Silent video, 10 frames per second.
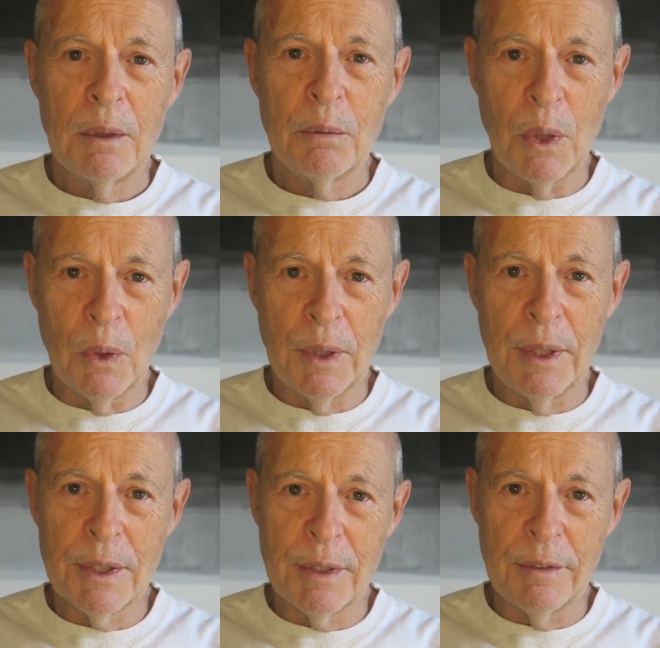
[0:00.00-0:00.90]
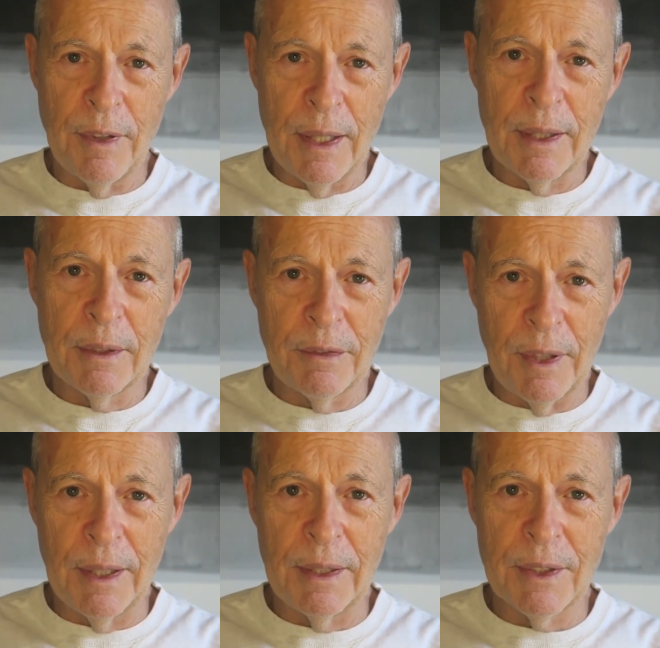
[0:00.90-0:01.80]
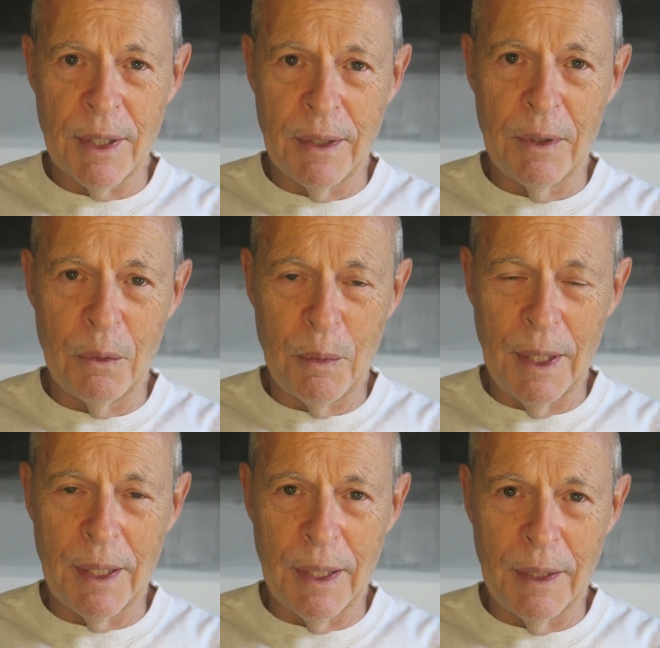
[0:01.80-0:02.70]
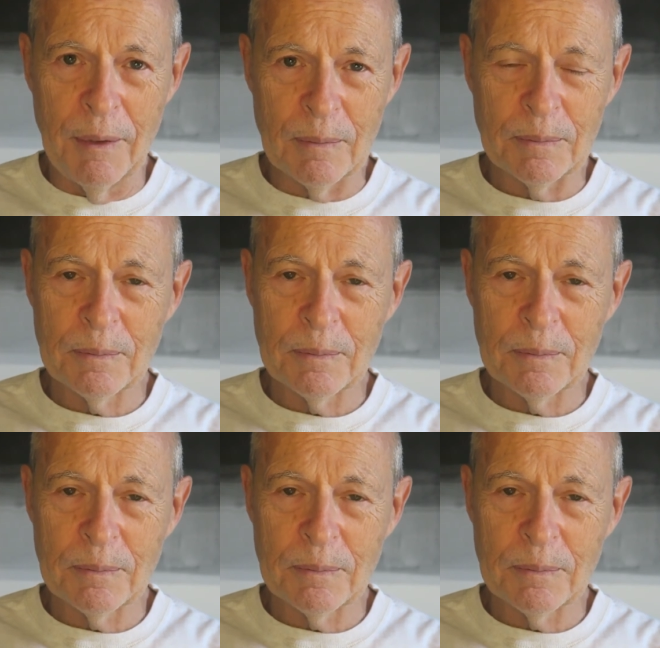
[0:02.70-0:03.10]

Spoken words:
brokenness defines our humanity